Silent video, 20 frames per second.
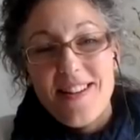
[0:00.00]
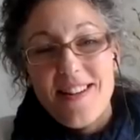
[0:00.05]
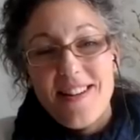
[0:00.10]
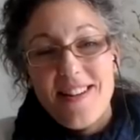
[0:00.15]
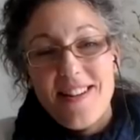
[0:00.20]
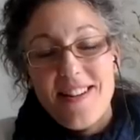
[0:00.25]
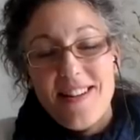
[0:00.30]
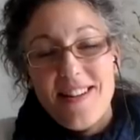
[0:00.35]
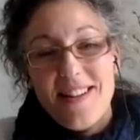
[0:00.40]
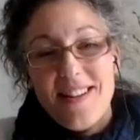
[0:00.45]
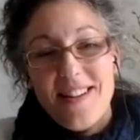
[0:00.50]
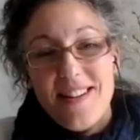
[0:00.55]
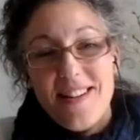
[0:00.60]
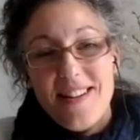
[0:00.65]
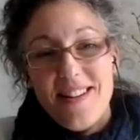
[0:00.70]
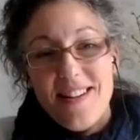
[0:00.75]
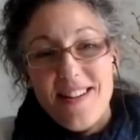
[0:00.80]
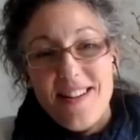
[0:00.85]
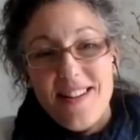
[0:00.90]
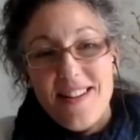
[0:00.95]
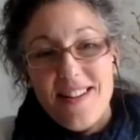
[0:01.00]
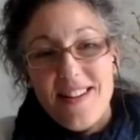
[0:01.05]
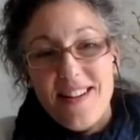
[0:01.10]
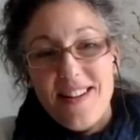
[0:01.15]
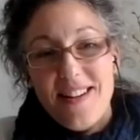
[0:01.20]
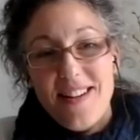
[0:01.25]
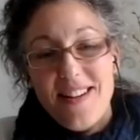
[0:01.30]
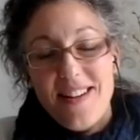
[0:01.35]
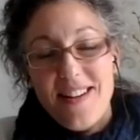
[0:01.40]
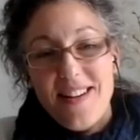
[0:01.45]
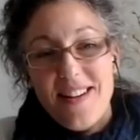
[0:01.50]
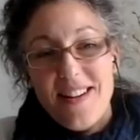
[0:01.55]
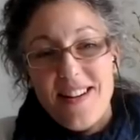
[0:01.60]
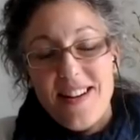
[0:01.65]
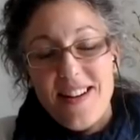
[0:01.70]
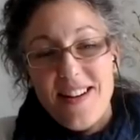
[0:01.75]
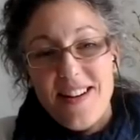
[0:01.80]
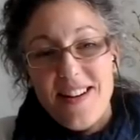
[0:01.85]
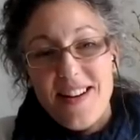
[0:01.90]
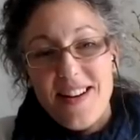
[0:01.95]

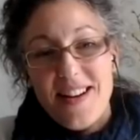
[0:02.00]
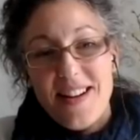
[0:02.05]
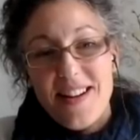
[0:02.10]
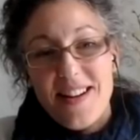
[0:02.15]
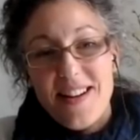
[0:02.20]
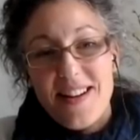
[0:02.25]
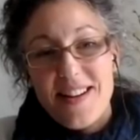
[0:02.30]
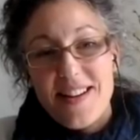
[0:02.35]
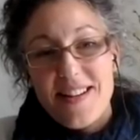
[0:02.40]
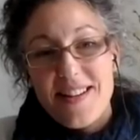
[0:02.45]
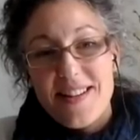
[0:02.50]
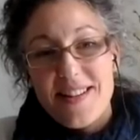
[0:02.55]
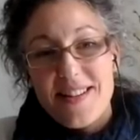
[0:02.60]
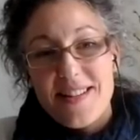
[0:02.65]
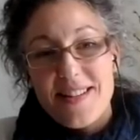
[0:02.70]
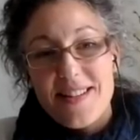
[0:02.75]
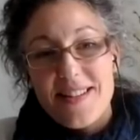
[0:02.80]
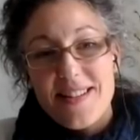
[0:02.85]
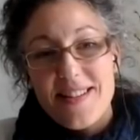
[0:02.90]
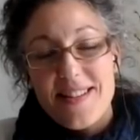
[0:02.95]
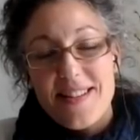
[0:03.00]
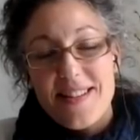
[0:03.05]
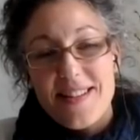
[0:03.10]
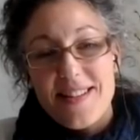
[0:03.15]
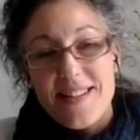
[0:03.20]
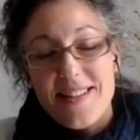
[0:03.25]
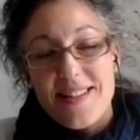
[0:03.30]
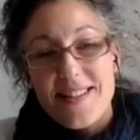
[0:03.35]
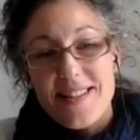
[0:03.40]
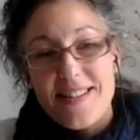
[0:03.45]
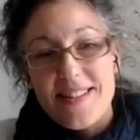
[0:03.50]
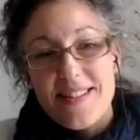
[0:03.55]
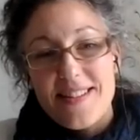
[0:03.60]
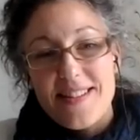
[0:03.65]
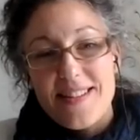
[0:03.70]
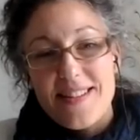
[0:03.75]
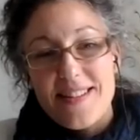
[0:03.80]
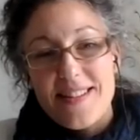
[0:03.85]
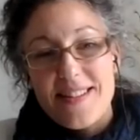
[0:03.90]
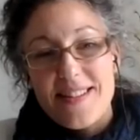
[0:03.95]

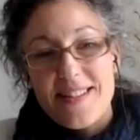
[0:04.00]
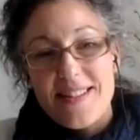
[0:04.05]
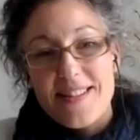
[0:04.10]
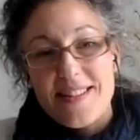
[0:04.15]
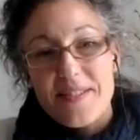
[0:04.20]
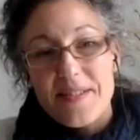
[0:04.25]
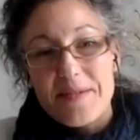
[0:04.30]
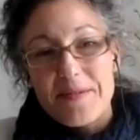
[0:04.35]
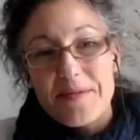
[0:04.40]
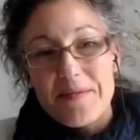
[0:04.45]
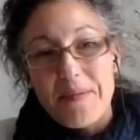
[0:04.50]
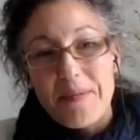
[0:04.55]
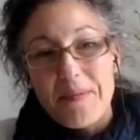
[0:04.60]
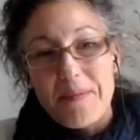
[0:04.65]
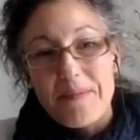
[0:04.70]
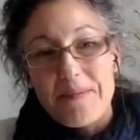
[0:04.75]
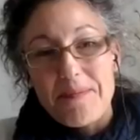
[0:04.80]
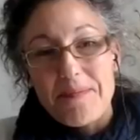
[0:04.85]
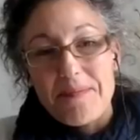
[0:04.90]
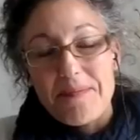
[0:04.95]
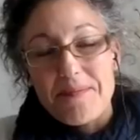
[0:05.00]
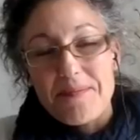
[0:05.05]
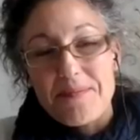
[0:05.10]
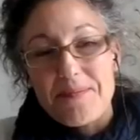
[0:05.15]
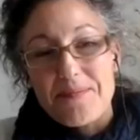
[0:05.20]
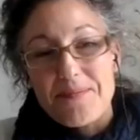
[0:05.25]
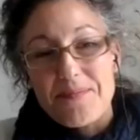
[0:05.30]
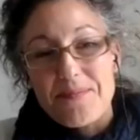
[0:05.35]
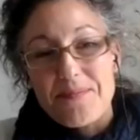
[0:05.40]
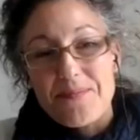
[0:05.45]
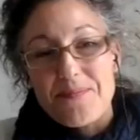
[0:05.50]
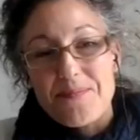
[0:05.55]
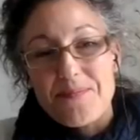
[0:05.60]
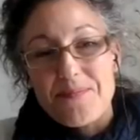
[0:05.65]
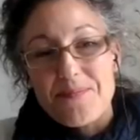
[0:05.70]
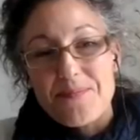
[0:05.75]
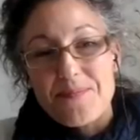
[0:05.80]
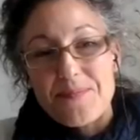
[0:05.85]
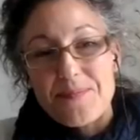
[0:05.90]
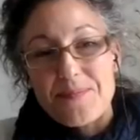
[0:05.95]

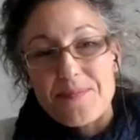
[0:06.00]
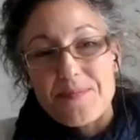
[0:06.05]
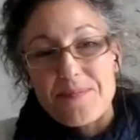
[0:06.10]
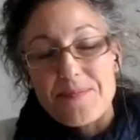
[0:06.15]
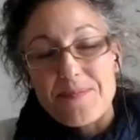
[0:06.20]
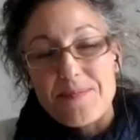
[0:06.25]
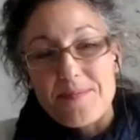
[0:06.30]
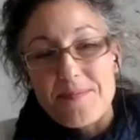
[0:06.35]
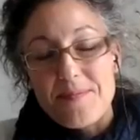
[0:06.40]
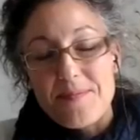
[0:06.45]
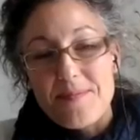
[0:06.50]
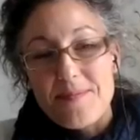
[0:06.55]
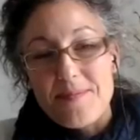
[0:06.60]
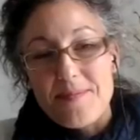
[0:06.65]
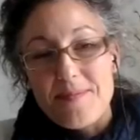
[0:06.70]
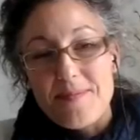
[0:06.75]
[no speech]